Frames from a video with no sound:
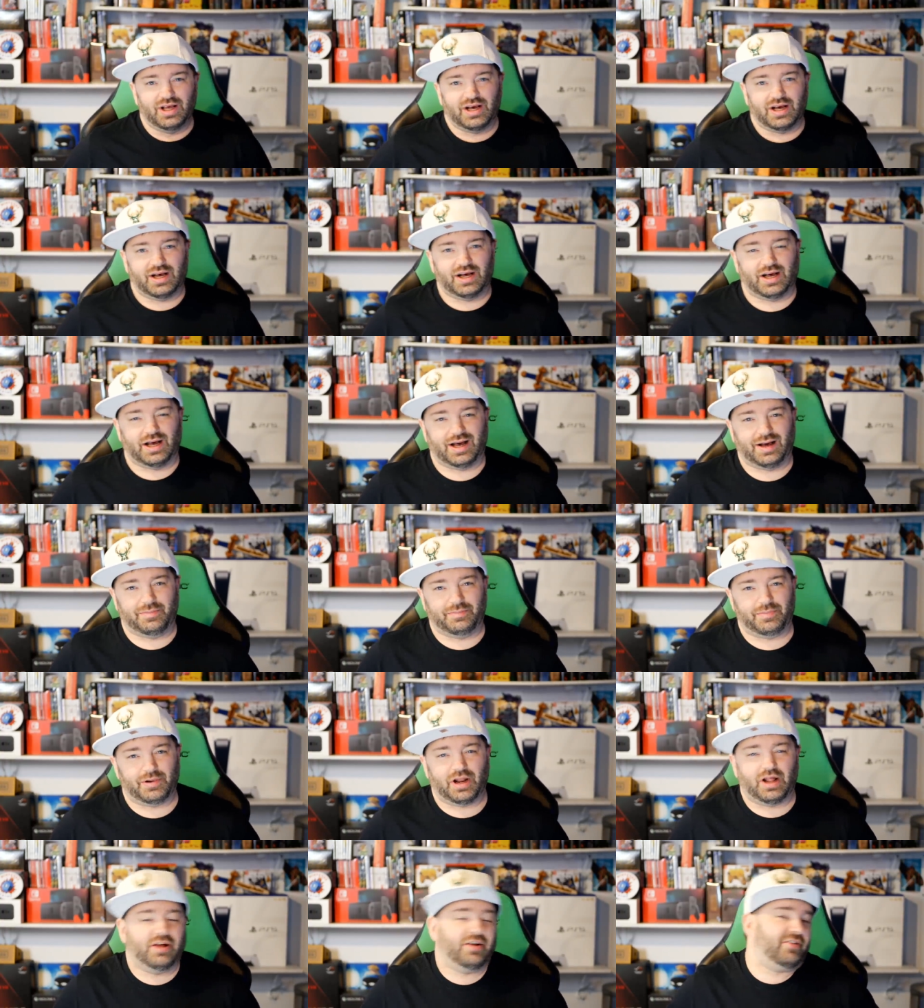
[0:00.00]
Um,
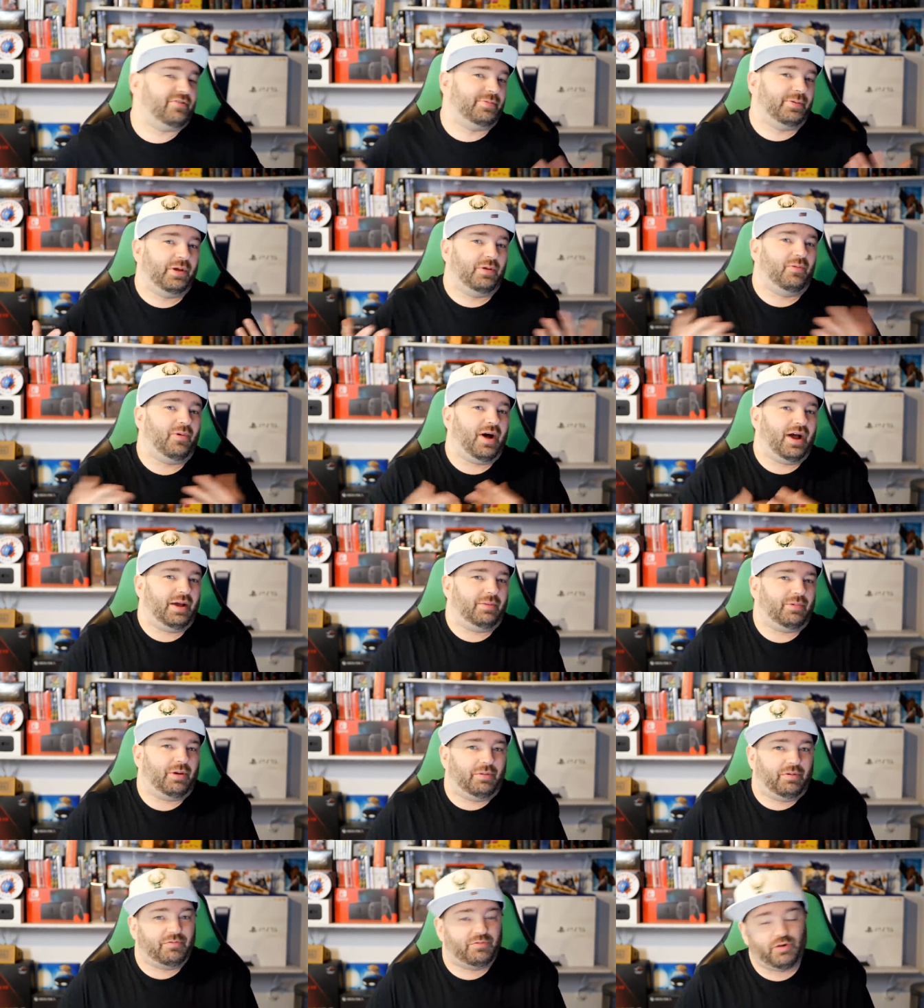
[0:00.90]
but I'll explain why I'm
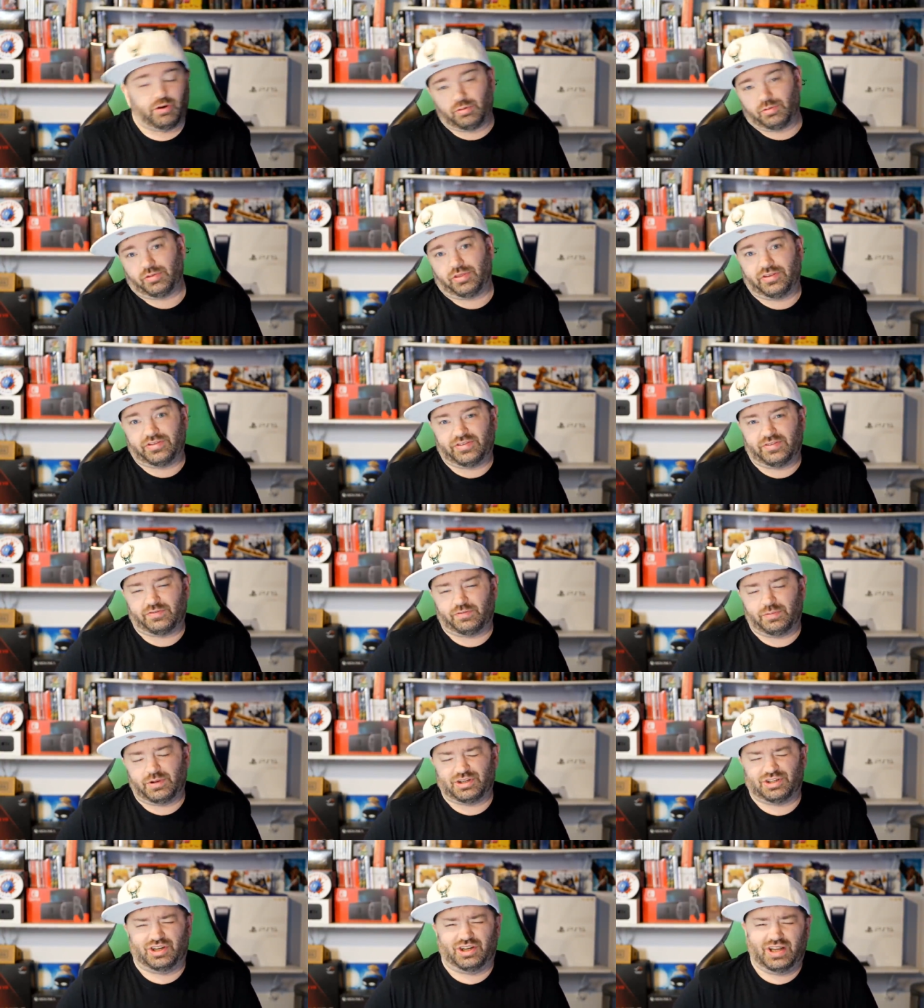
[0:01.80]
coming forward with this
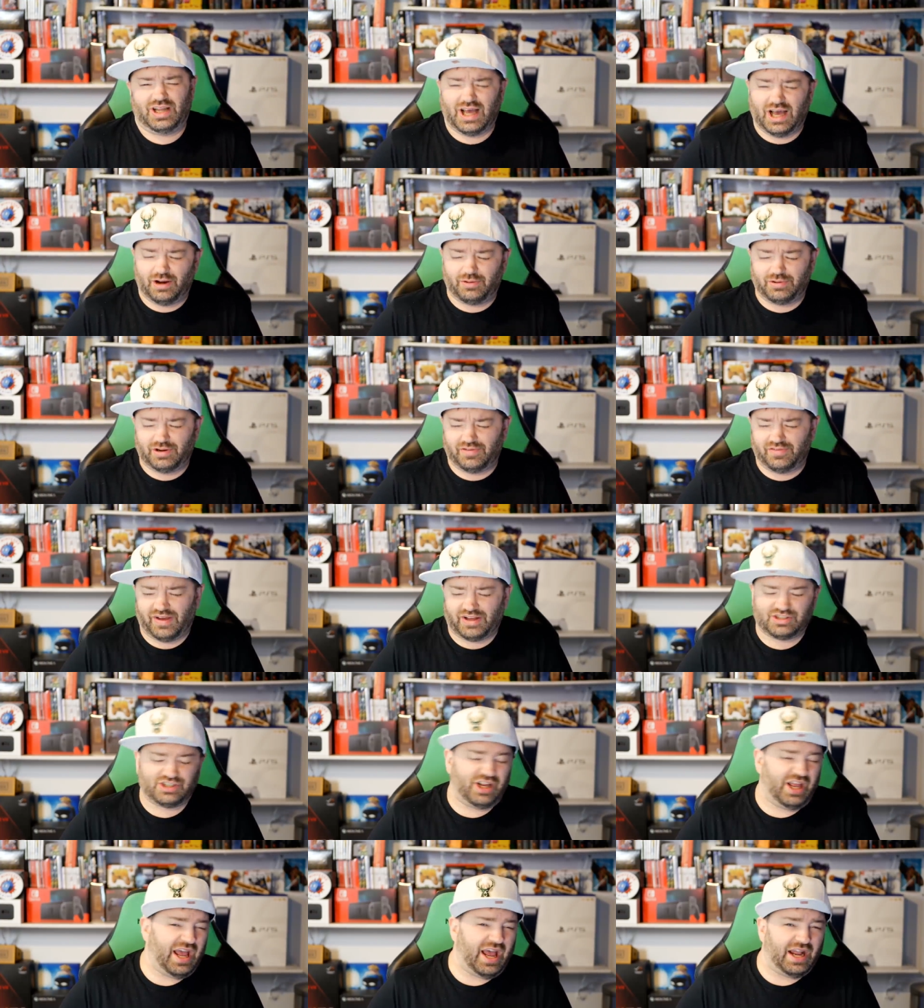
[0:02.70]
information now, and I've
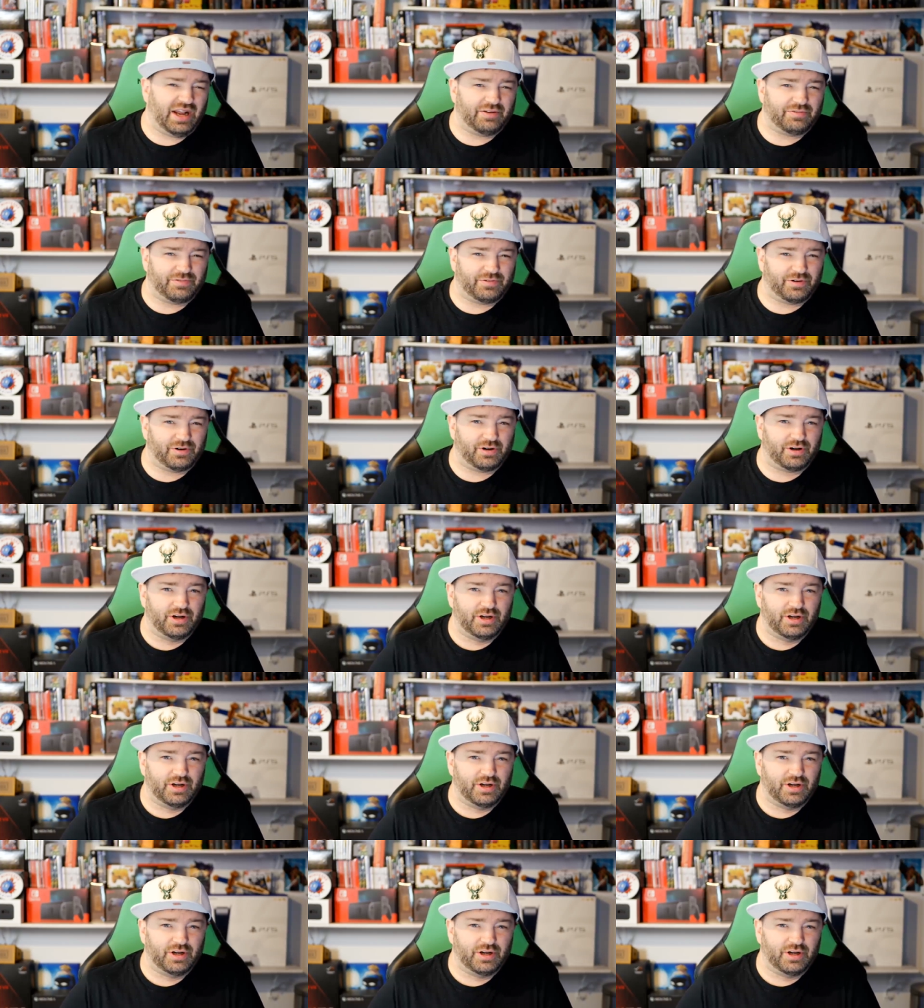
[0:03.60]
actually had it for,